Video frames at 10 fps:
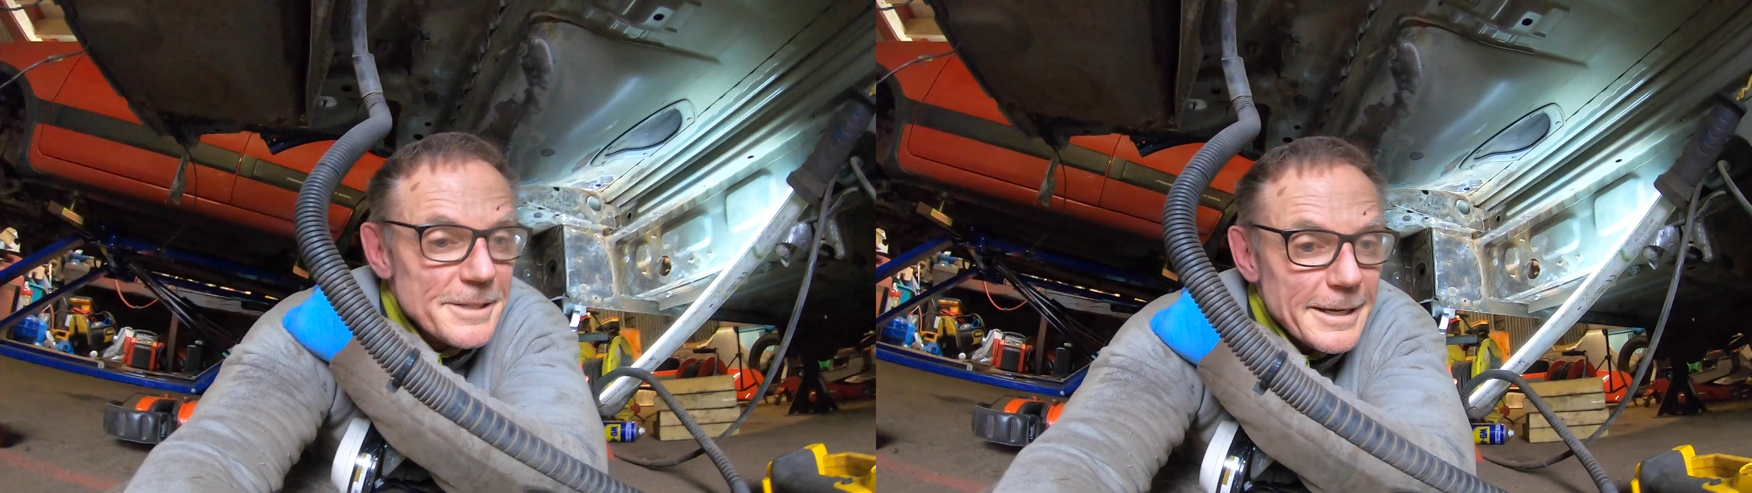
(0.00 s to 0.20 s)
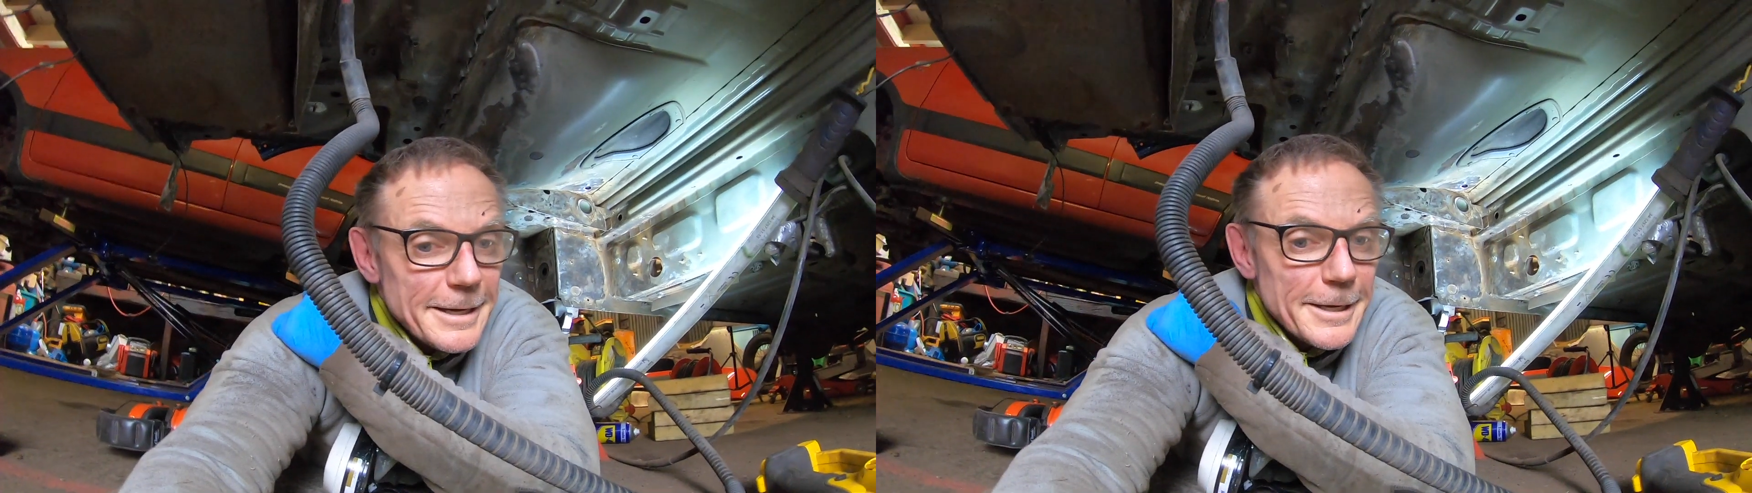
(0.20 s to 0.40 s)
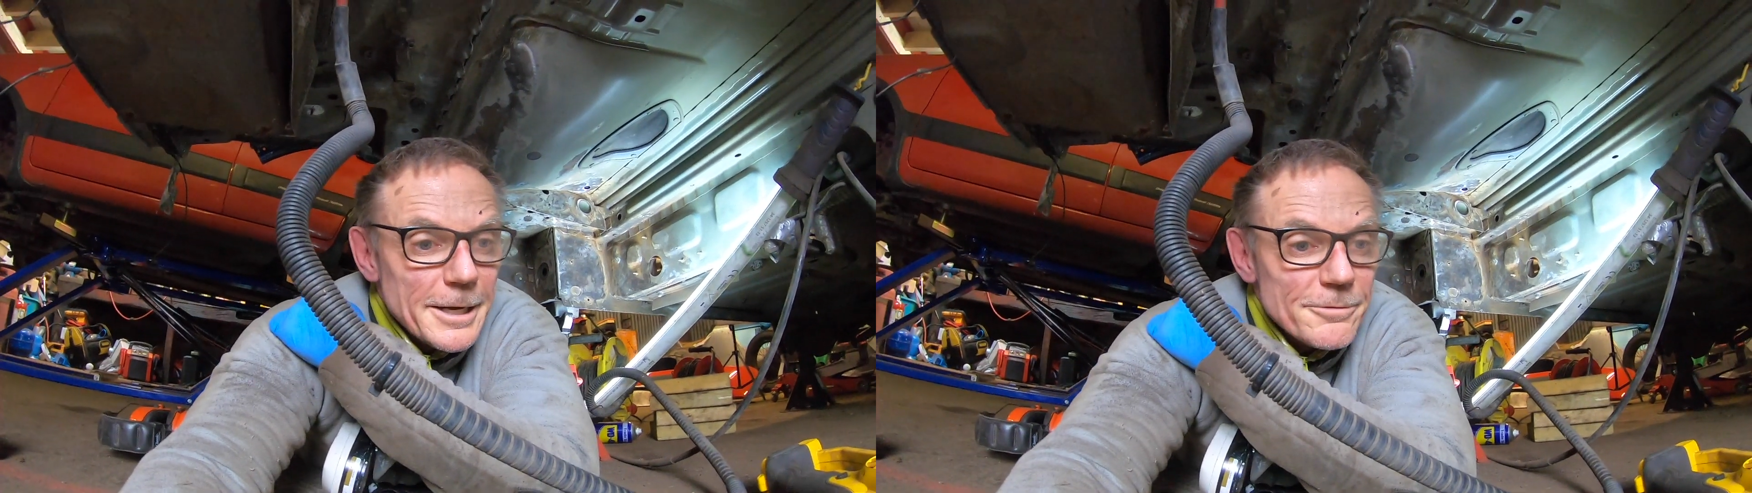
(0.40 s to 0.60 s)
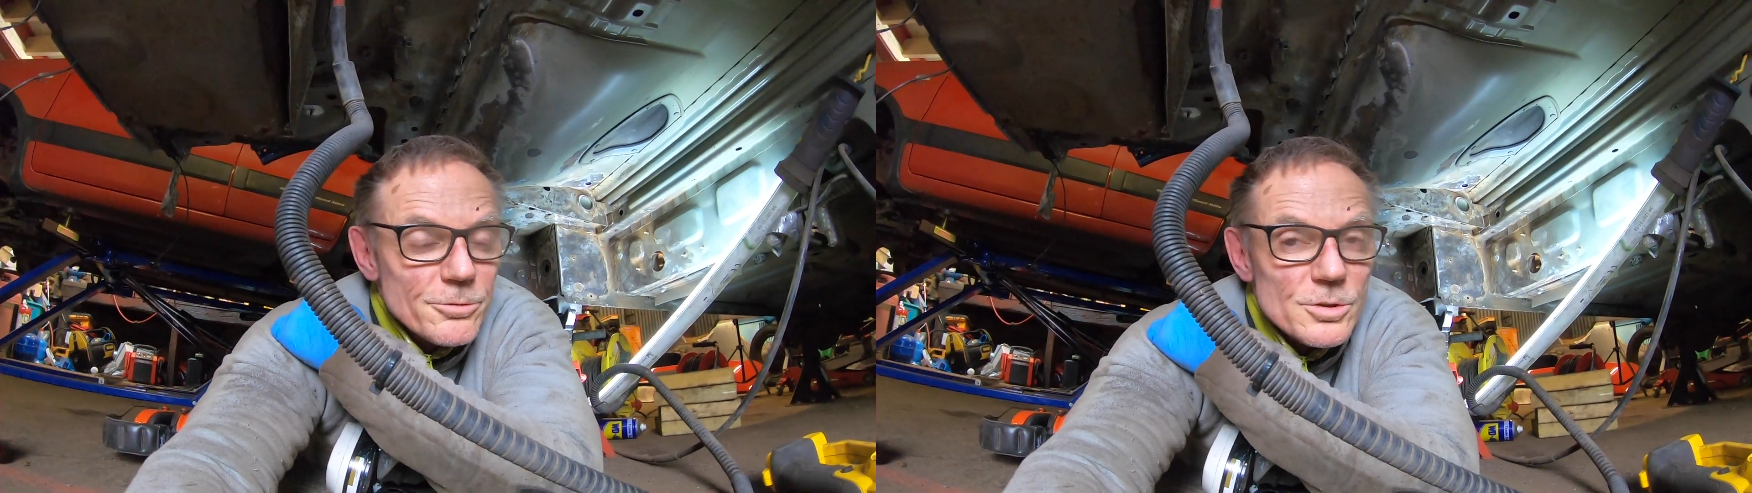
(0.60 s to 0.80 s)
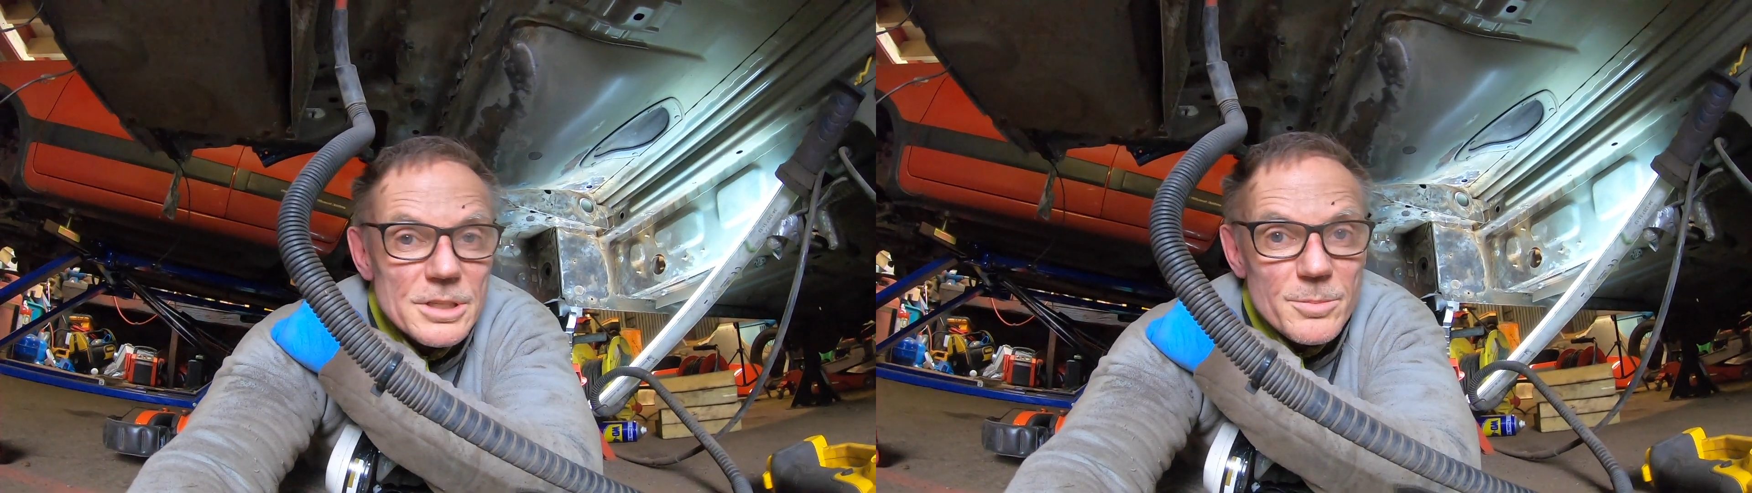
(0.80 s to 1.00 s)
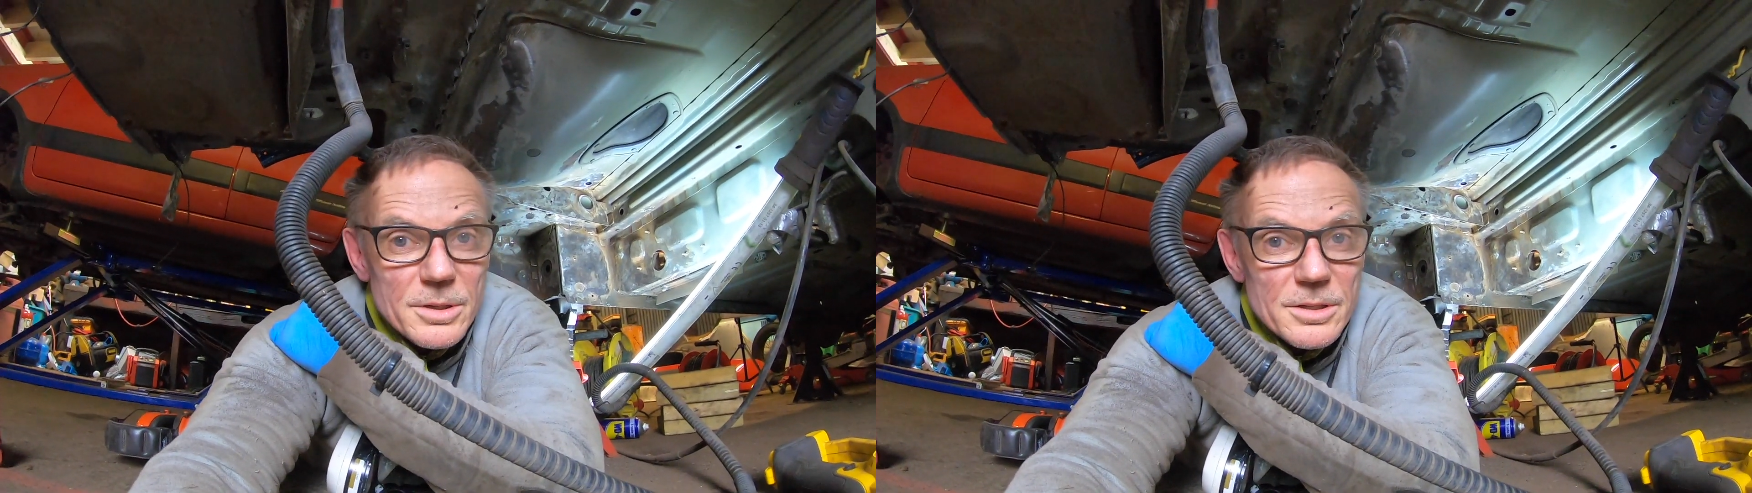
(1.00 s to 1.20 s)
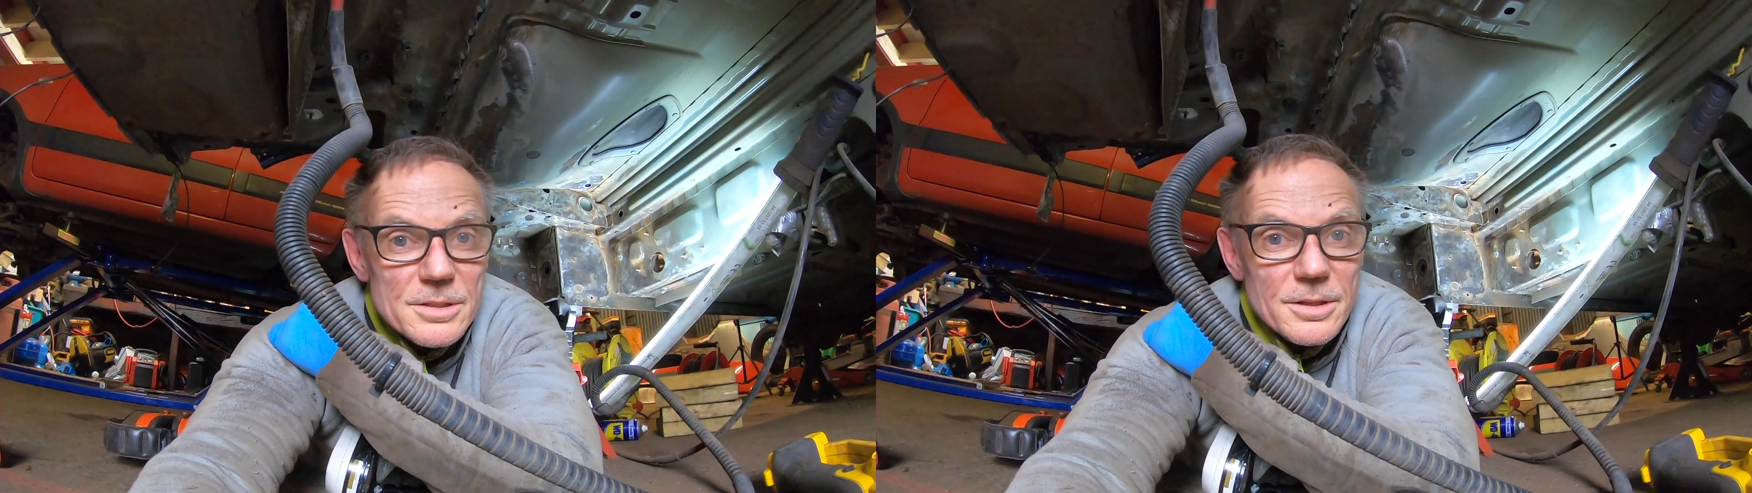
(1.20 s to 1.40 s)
Unfortunately, because of